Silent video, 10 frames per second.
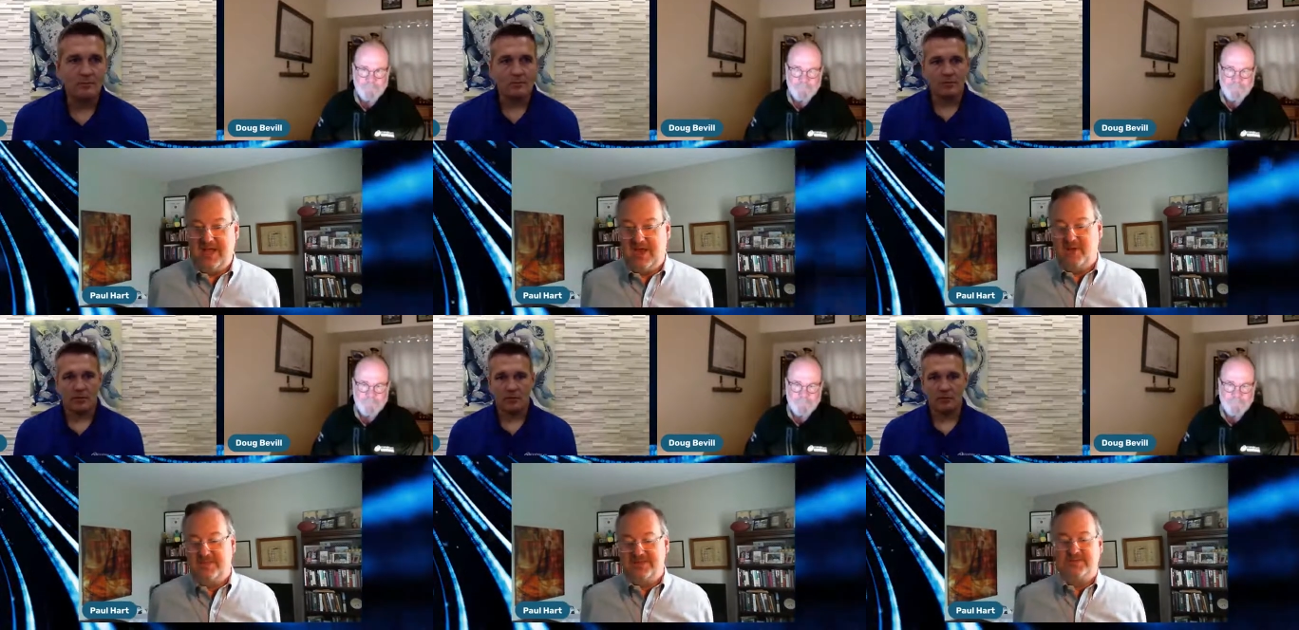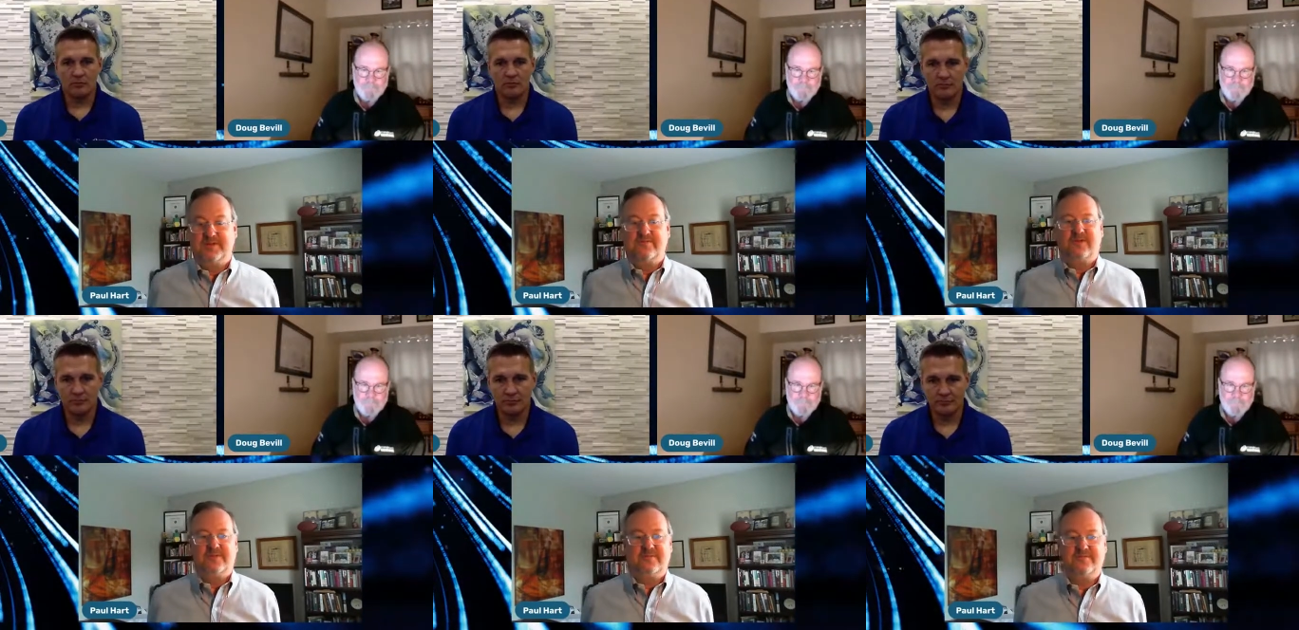Speaker 1: I hope it's been
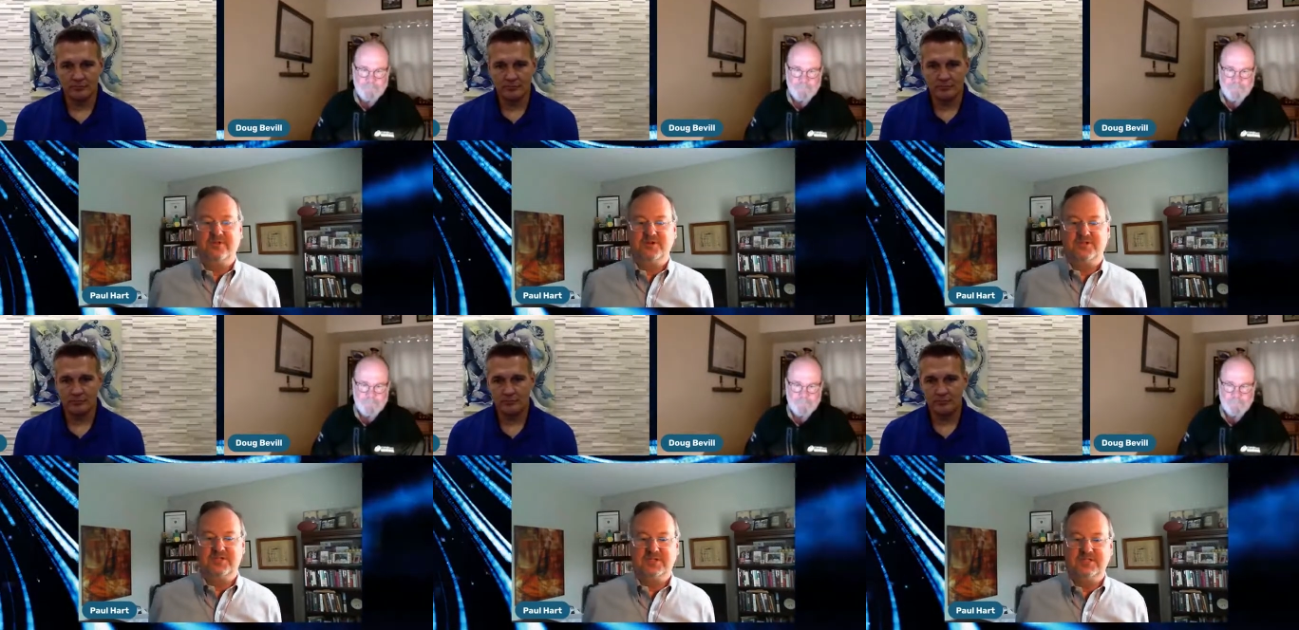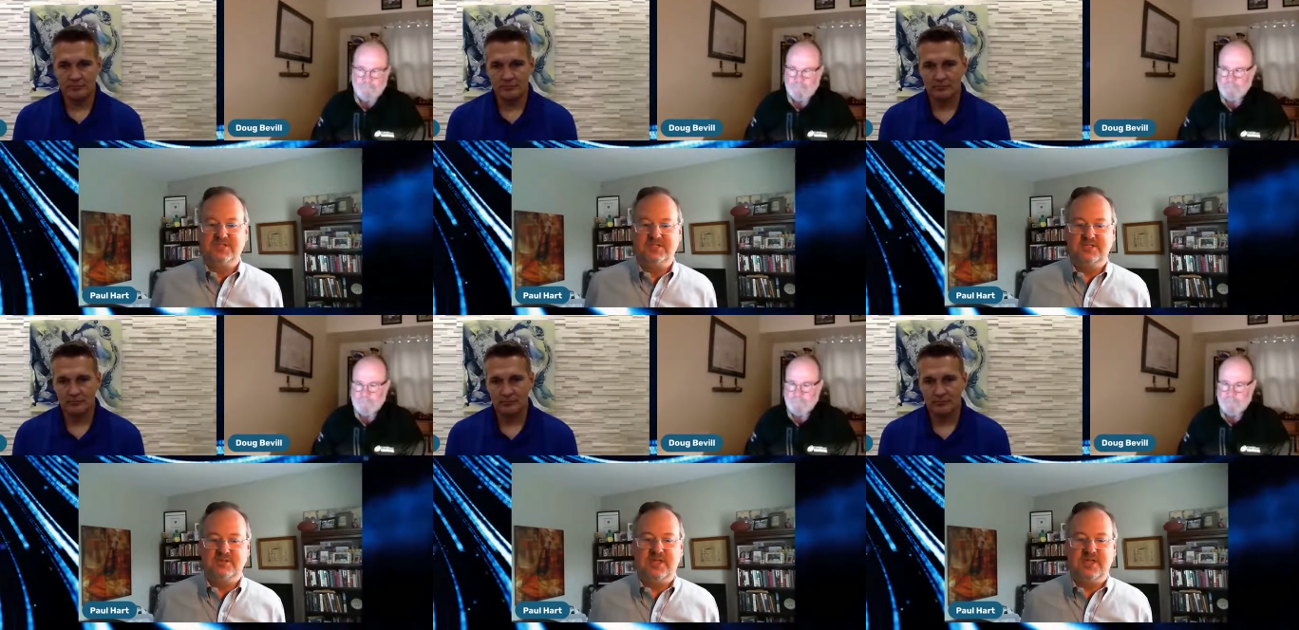fun for folks to listen to.